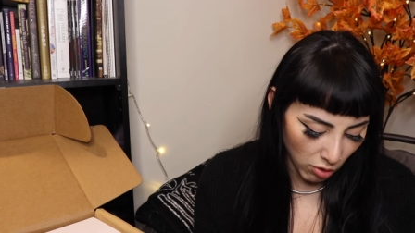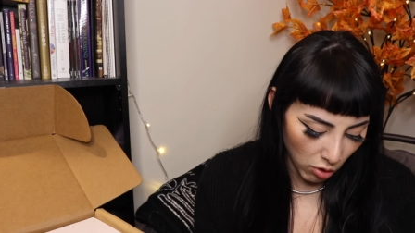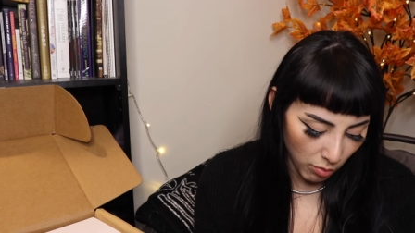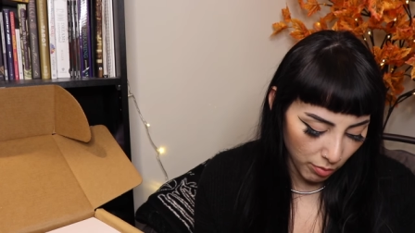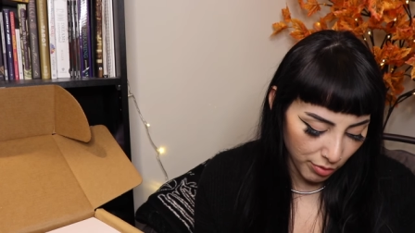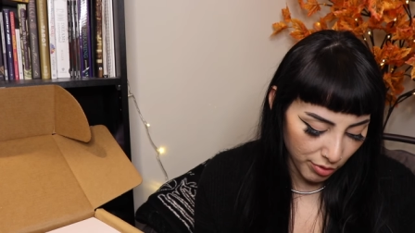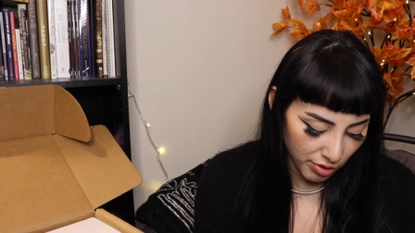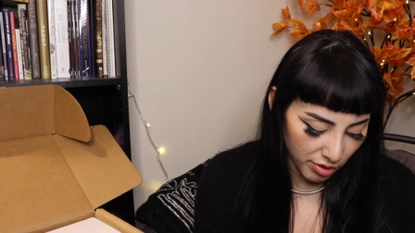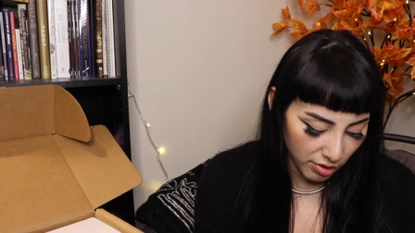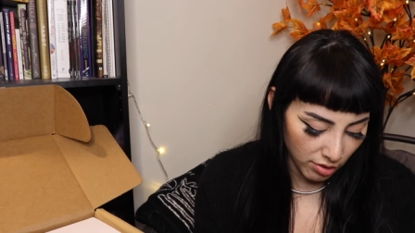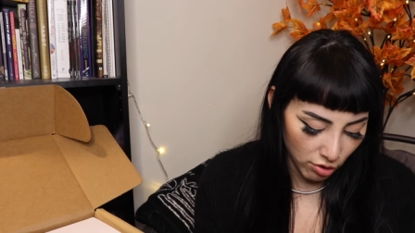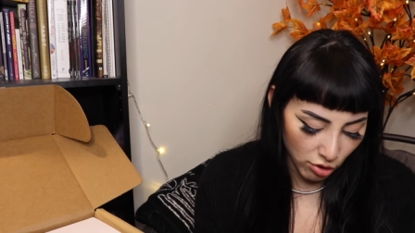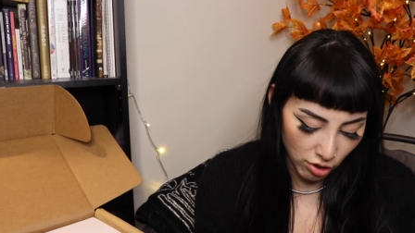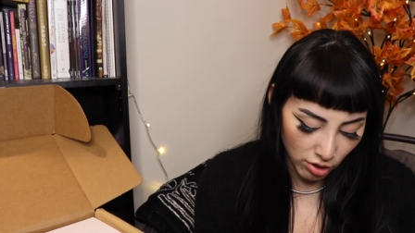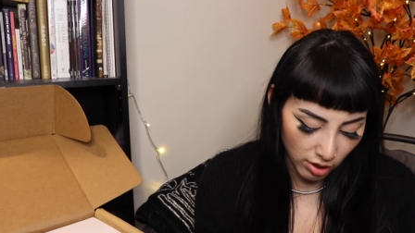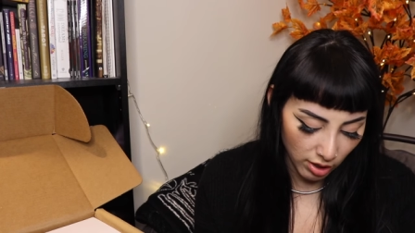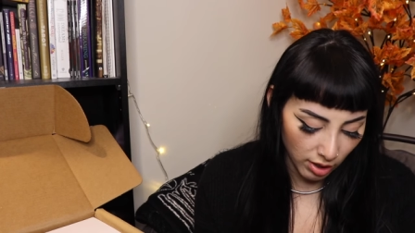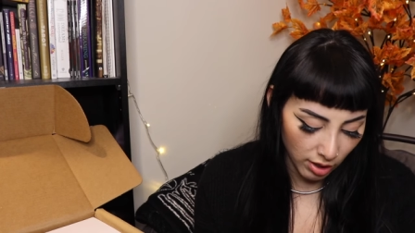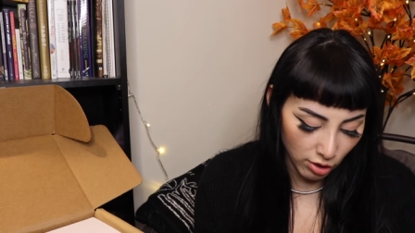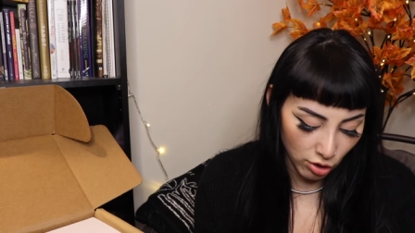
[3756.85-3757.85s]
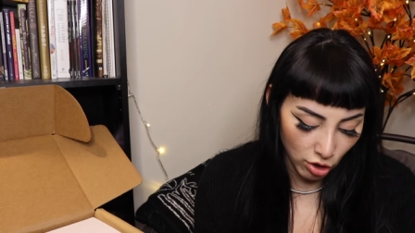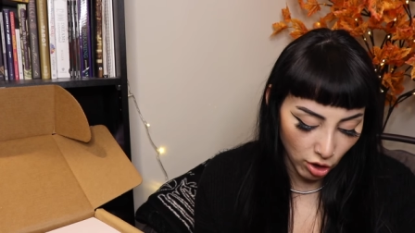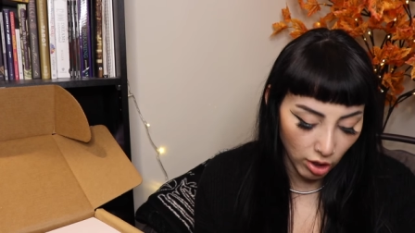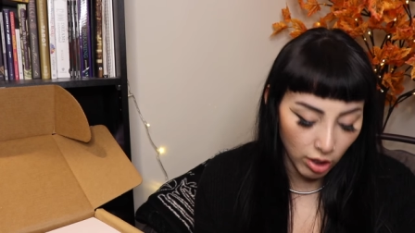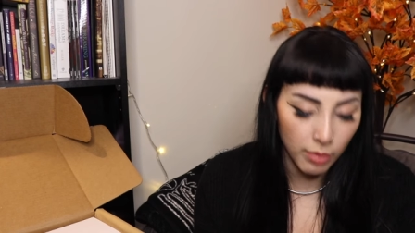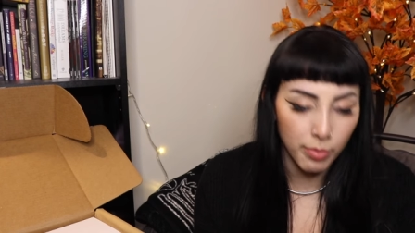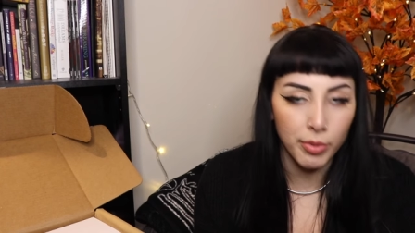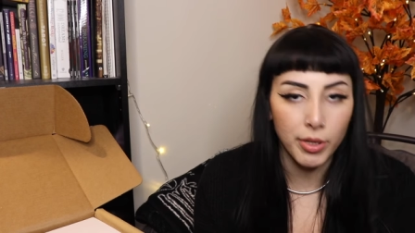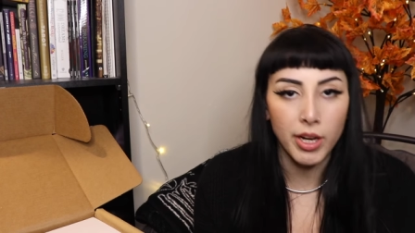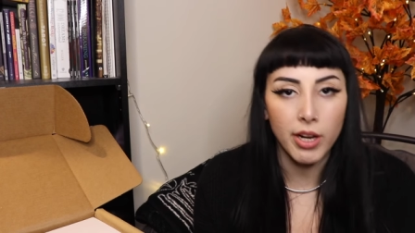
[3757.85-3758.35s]
almost just like a dark
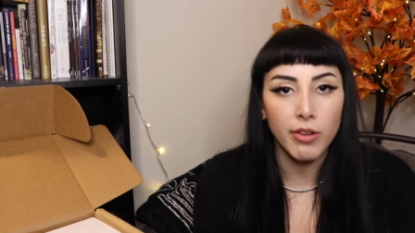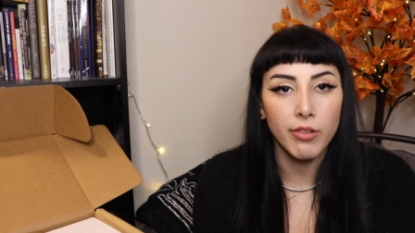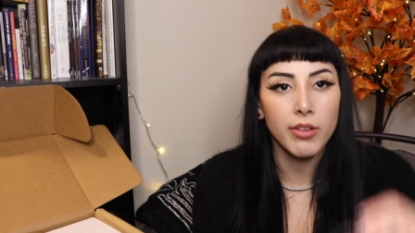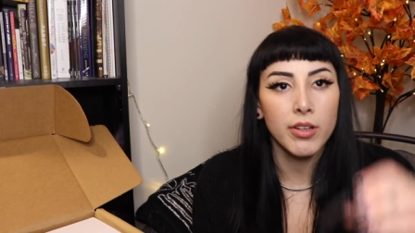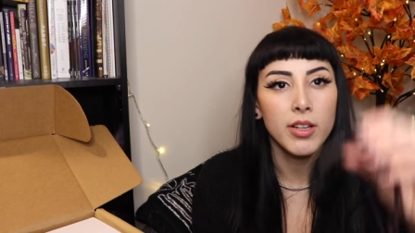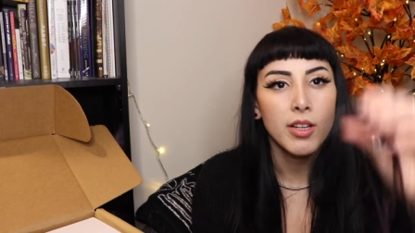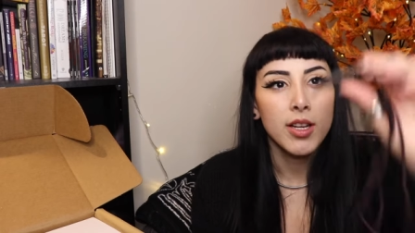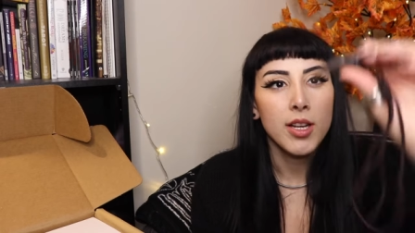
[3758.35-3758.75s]
brown.